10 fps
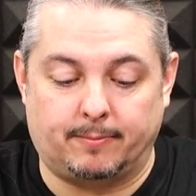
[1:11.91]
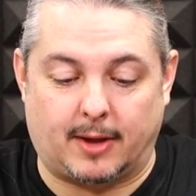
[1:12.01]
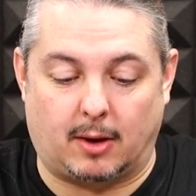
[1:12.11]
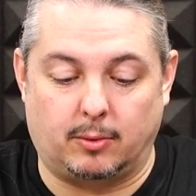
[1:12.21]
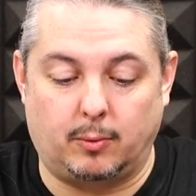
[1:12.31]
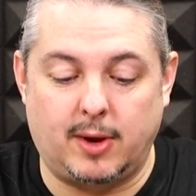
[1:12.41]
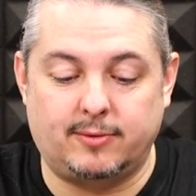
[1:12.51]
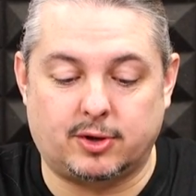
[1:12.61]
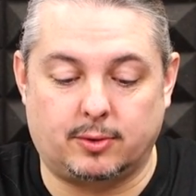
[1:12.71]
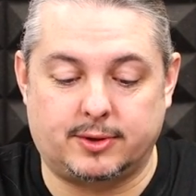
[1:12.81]
Now
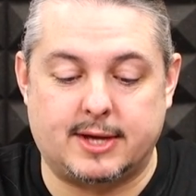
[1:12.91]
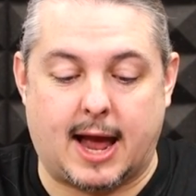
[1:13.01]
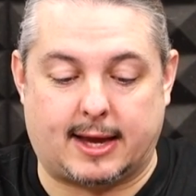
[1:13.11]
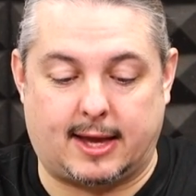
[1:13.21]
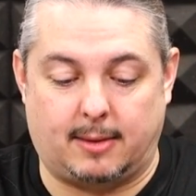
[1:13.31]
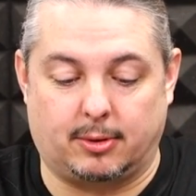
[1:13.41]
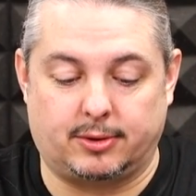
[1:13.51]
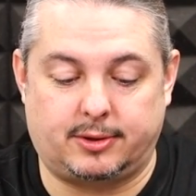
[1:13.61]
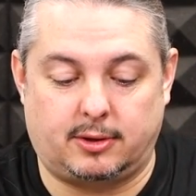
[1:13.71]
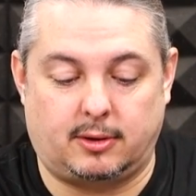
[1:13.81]
we've chose D A C
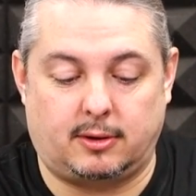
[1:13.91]
cables